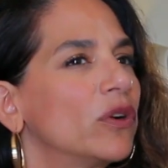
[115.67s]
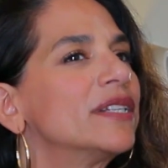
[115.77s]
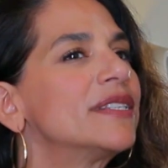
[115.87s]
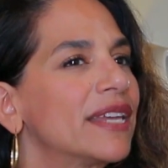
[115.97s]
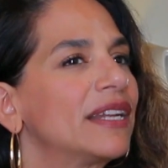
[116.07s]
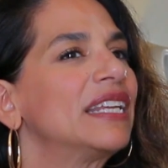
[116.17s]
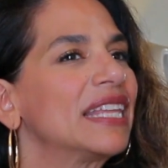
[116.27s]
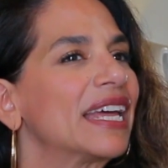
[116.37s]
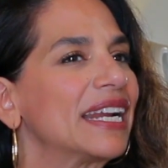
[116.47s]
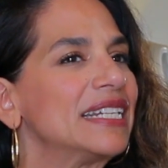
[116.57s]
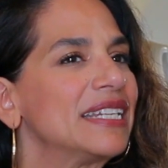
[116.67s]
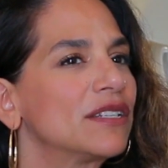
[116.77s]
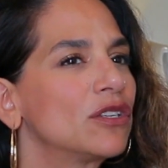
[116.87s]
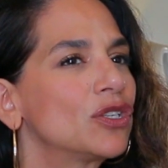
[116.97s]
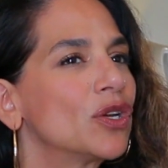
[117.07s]
we're unsettling that idea
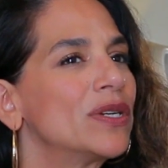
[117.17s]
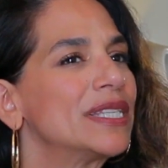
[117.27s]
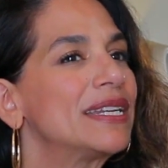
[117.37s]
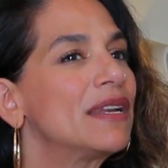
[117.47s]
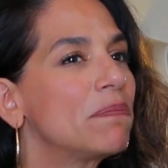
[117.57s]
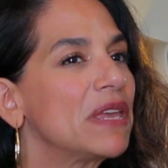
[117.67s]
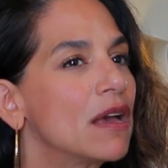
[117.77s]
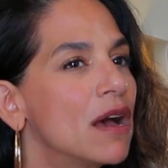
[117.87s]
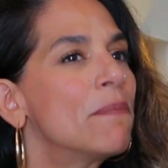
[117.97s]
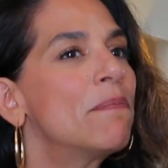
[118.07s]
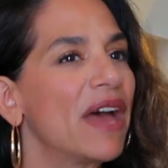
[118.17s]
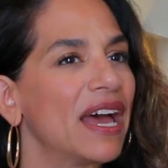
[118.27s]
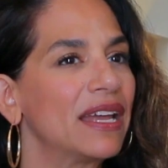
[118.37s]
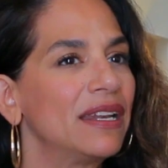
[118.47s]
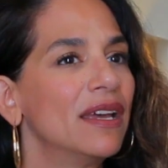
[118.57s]
to show it didn't become
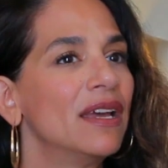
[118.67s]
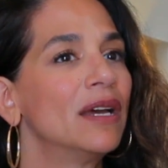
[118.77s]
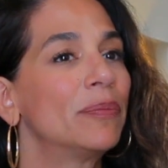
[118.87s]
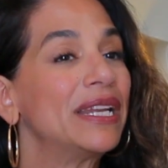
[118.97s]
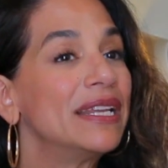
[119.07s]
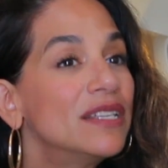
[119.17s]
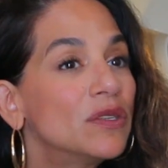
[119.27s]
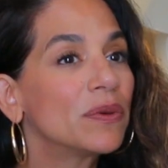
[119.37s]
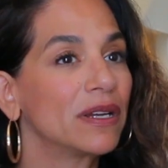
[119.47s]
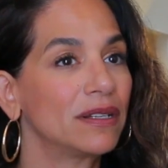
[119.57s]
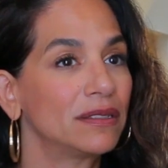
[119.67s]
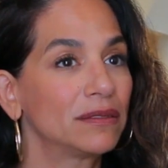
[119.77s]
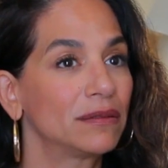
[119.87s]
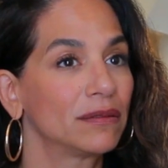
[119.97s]
bad, but Israel,